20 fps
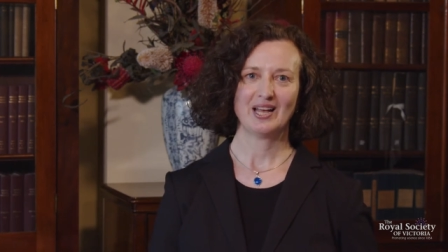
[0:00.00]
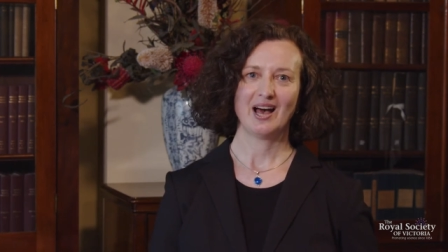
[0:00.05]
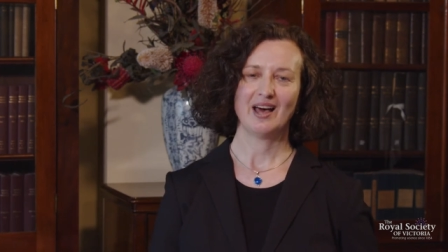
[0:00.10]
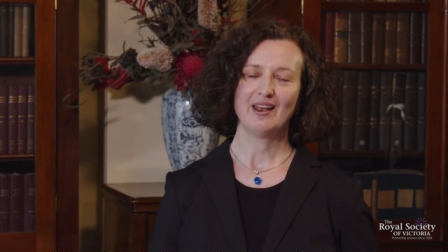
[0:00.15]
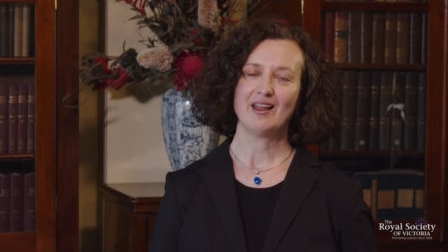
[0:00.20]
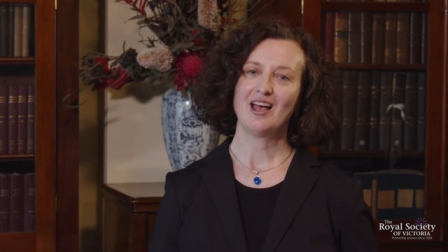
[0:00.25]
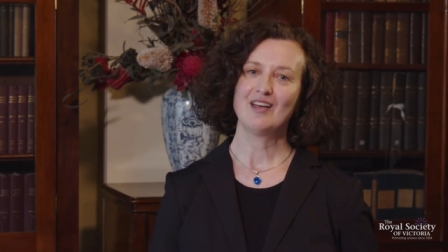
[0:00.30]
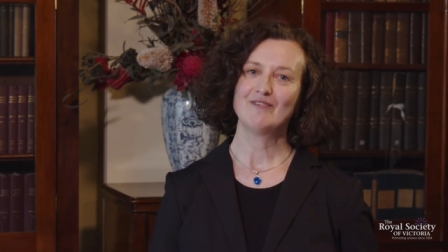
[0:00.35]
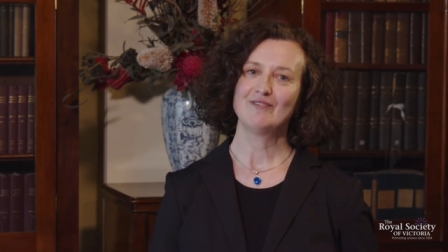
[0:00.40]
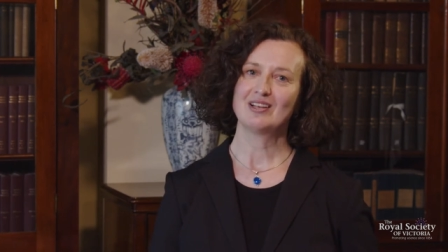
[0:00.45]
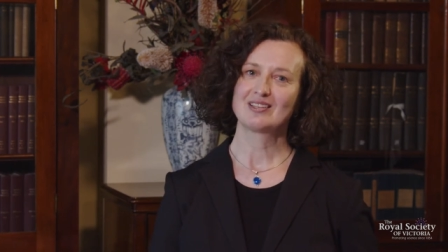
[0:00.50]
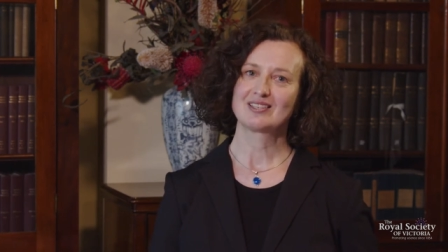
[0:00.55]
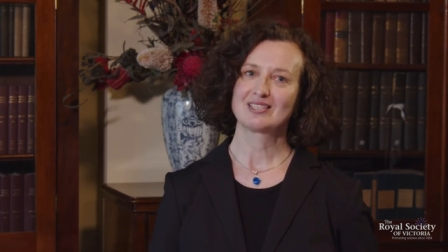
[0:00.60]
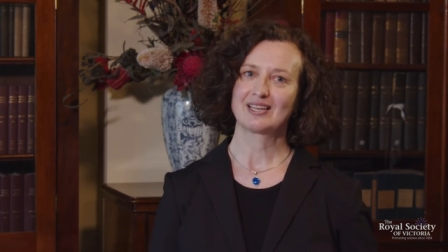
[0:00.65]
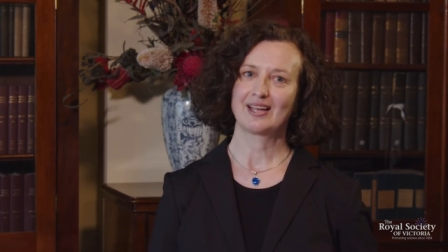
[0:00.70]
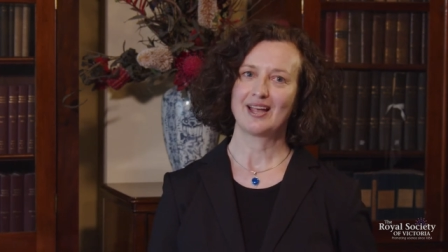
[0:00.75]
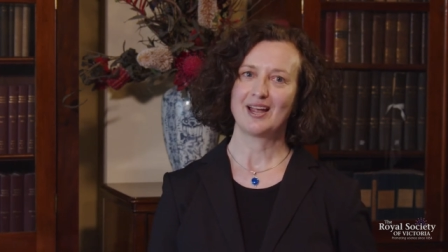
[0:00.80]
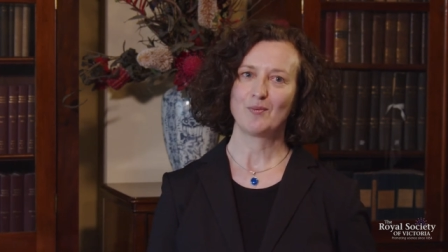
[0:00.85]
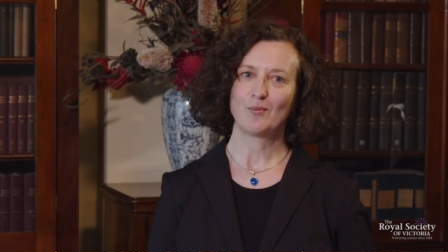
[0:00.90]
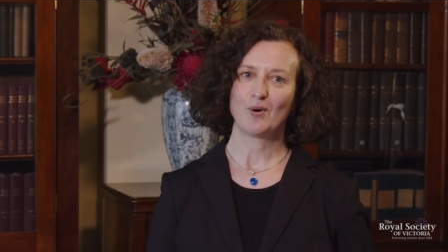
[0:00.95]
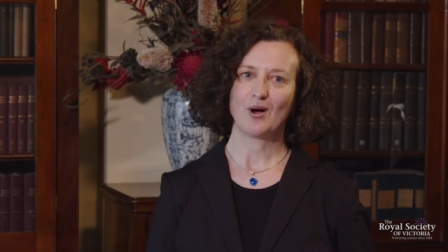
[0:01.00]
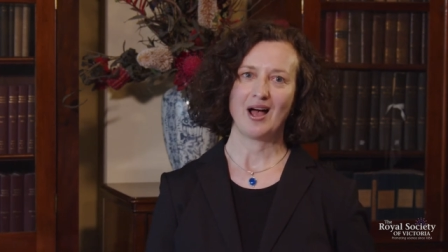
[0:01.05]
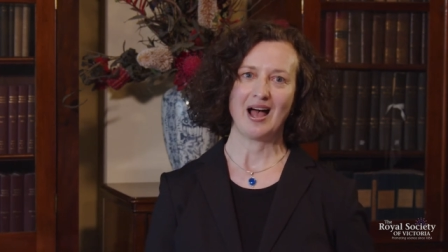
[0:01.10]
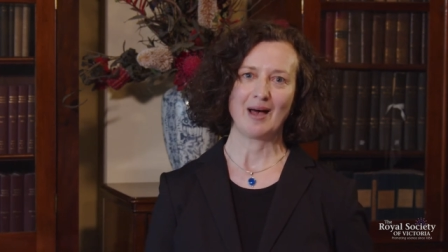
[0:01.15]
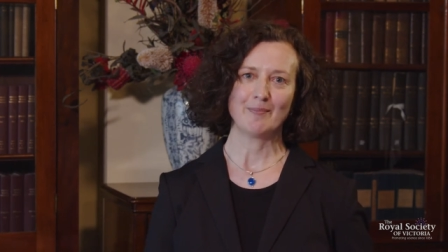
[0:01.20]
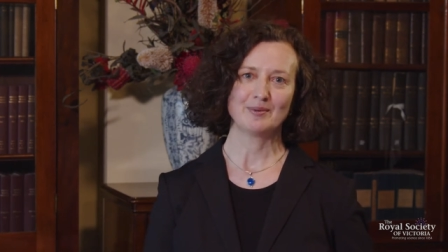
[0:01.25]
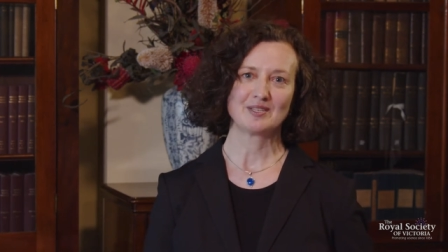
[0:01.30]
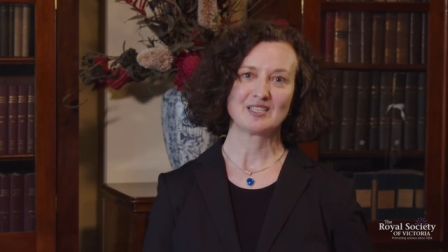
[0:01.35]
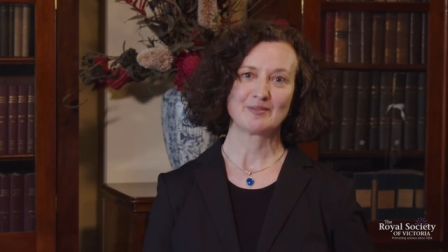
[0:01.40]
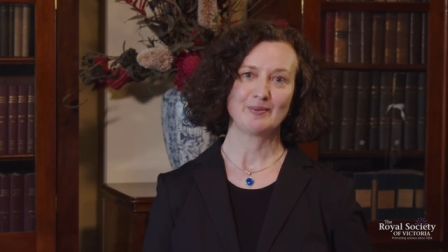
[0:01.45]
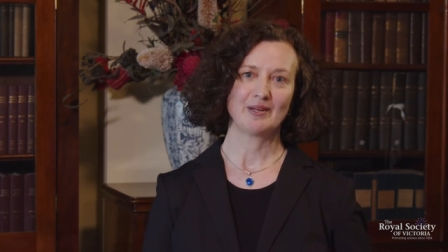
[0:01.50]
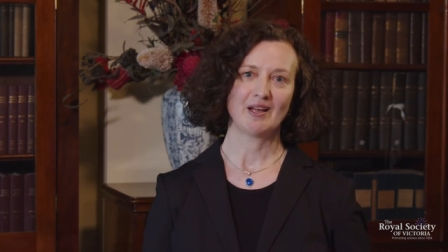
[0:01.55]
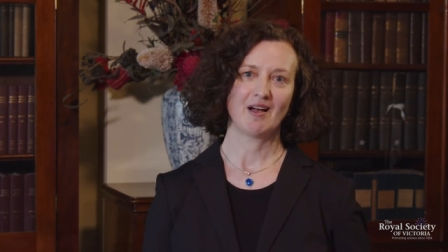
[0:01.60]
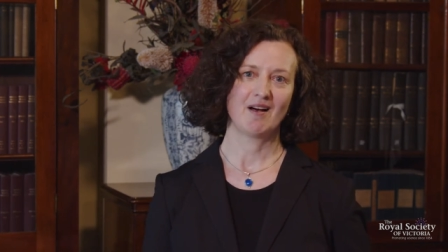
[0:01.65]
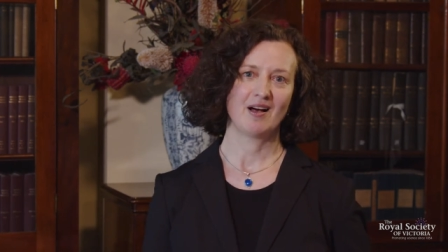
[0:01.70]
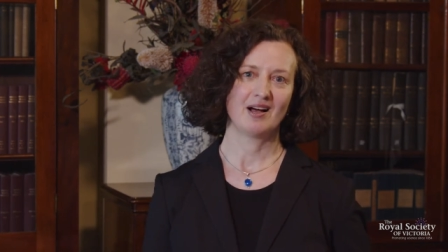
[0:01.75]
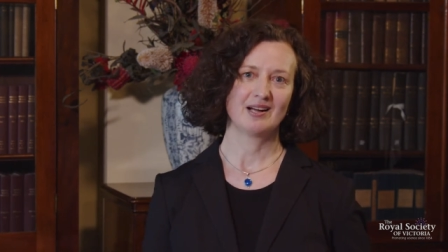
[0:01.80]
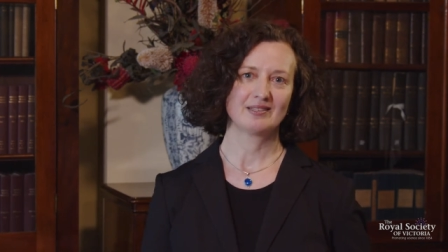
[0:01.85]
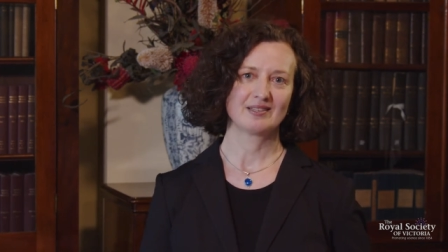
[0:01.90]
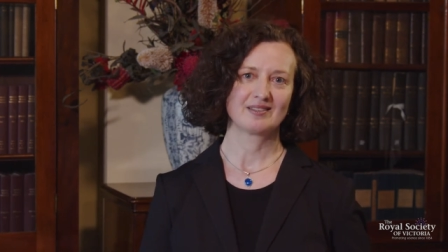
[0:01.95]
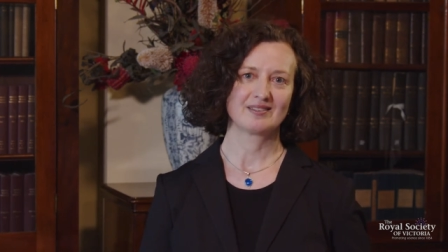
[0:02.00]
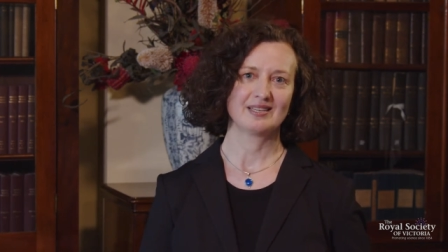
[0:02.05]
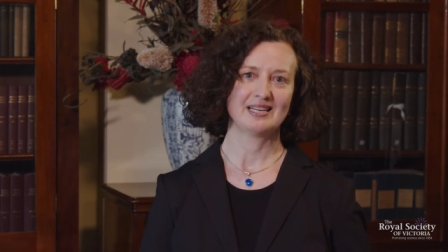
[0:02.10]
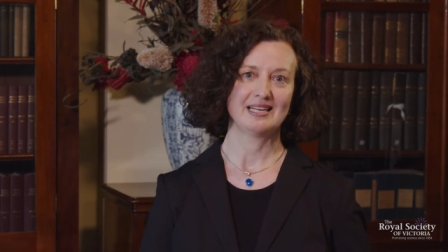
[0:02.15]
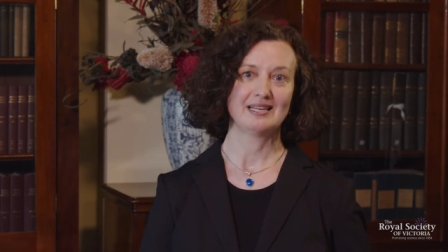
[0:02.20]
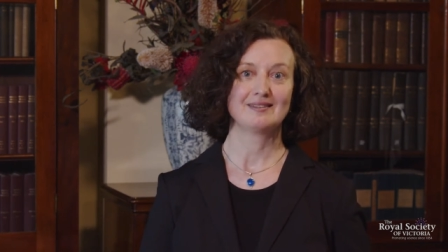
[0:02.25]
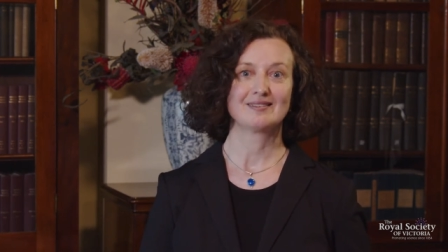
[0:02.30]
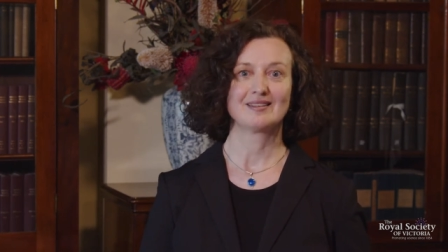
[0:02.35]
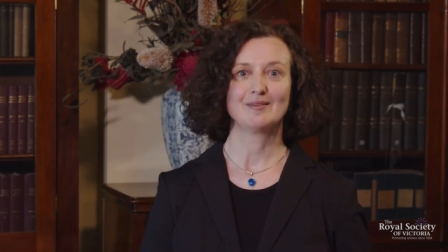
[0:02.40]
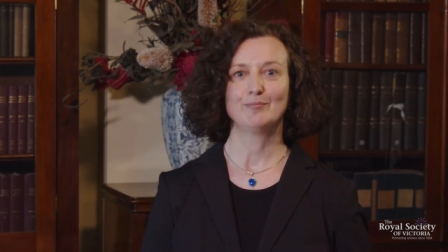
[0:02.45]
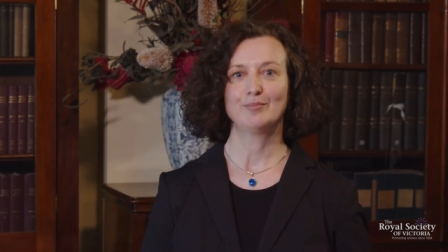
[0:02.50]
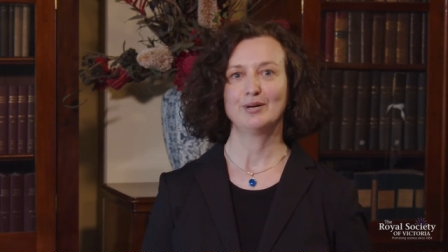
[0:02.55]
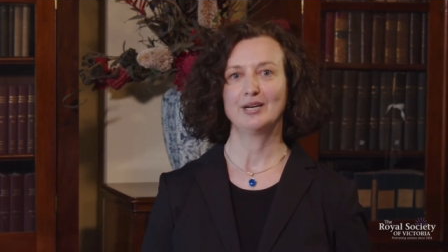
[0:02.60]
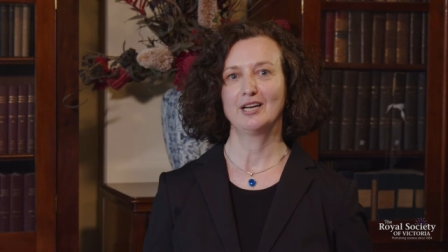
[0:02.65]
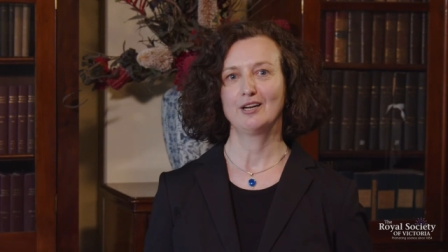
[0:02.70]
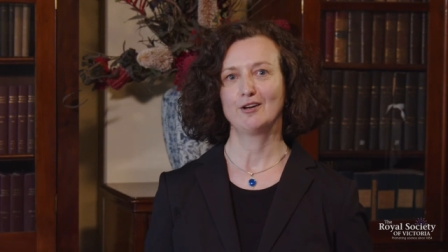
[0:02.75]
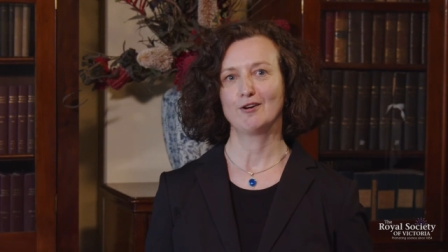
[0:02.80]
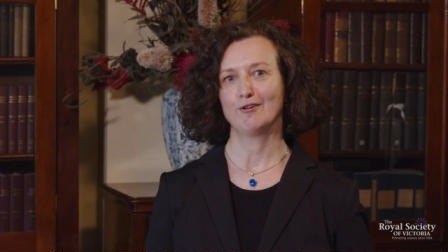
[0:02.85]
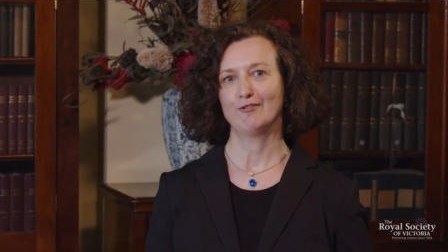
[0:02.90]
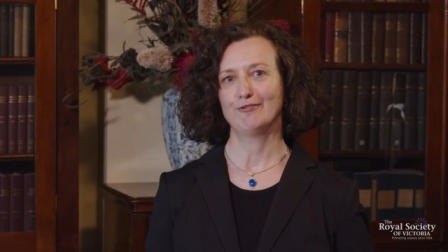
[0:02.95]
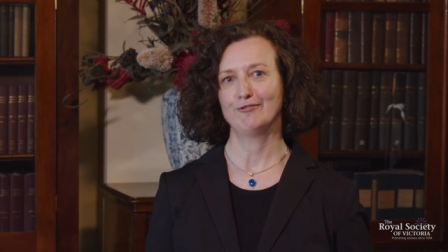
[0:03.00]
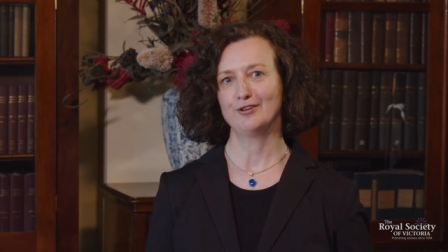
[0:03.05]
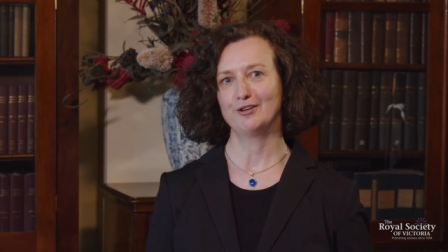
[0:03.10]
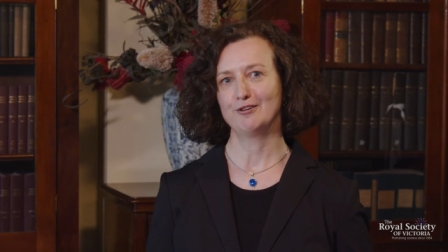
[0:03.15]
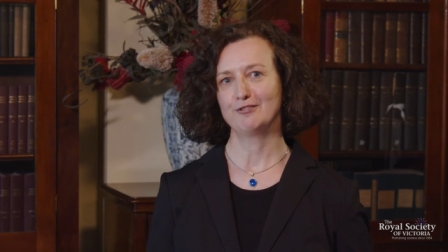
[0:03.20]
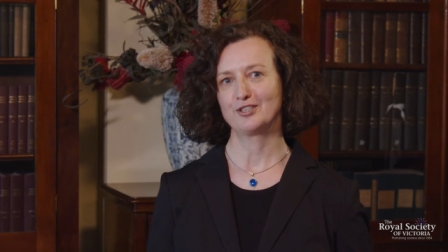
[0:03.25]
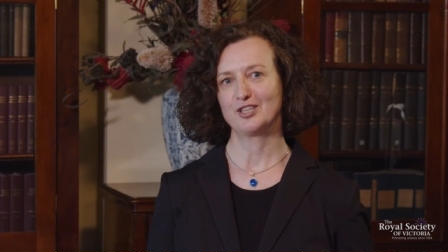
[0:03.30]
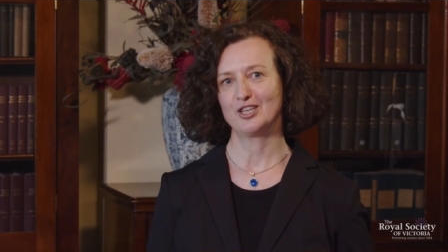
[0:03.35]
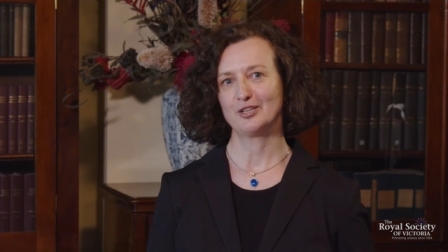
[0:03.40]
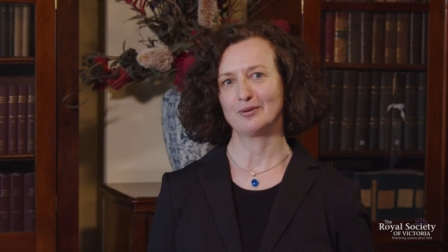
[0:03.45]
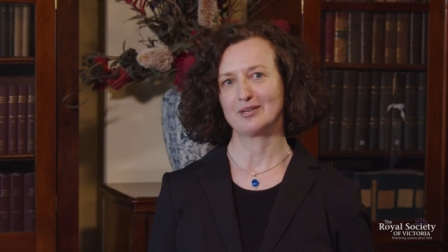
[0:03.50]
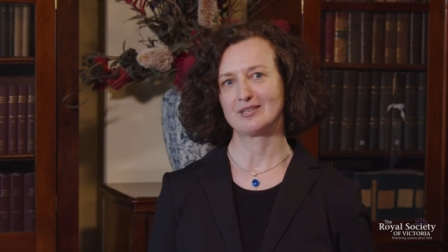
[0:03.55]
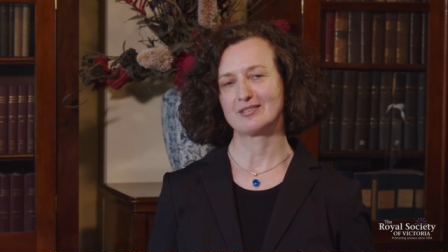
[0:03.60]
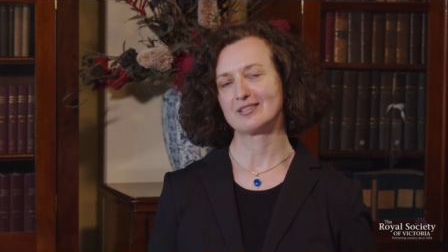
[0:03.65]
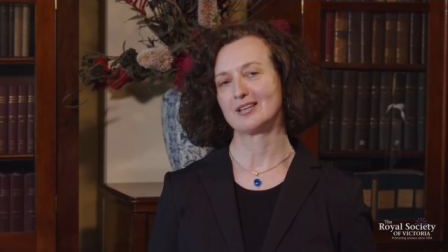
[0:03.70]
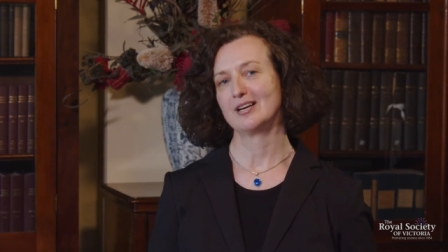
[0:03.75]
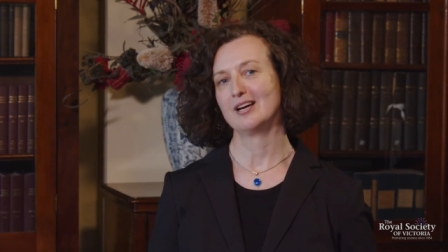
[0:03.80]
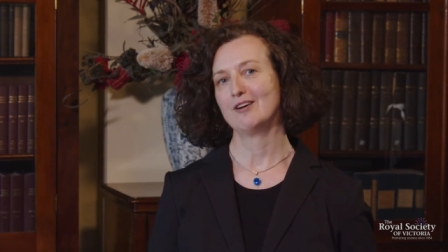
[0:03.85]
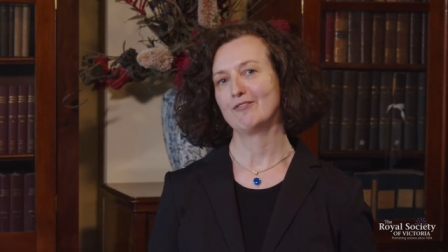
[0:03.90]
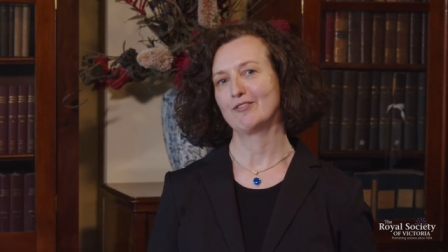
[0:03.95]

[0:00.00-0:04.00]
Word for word: and I investigate what happens behind the scenes in bringing our food to us,